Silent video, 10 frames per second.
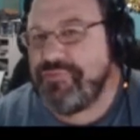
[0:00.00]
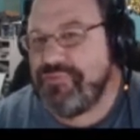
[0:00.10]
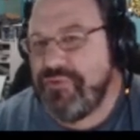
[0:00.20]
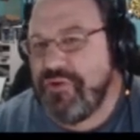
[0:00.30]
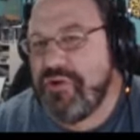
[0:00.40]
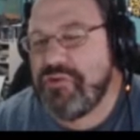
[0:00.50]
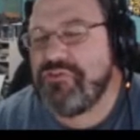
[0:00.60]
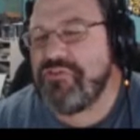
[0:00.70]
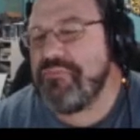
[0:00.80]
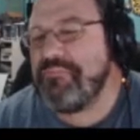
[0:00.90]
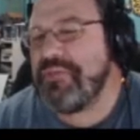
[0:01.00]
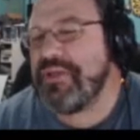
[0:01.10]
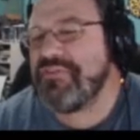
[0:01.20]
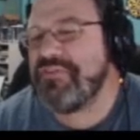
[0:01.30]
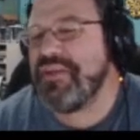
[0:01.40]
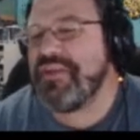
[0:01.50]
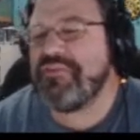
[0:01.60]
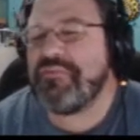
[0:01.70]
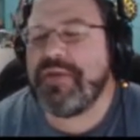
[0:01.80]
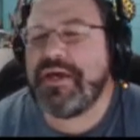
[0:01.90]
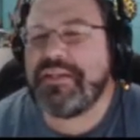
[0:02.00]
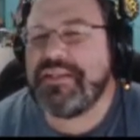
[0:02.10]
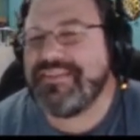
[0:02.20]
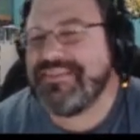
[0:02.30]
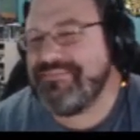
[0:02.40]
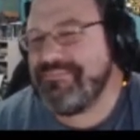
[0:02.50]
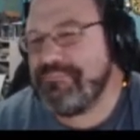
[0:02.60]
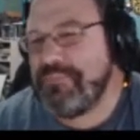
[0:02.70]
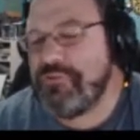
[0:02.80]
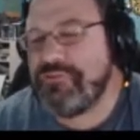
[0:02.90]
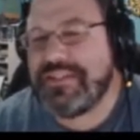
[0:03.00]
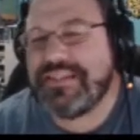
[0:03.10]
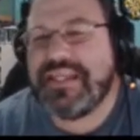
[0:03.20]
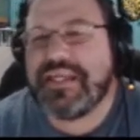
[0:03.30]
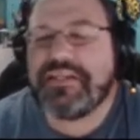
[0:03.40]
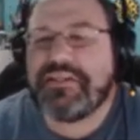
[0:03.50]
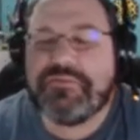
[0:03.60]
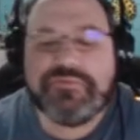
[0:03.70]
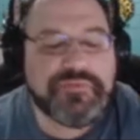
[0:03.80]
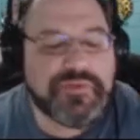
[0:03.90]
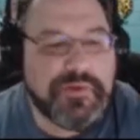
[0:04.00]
heard some mixed things about it, mostly negative.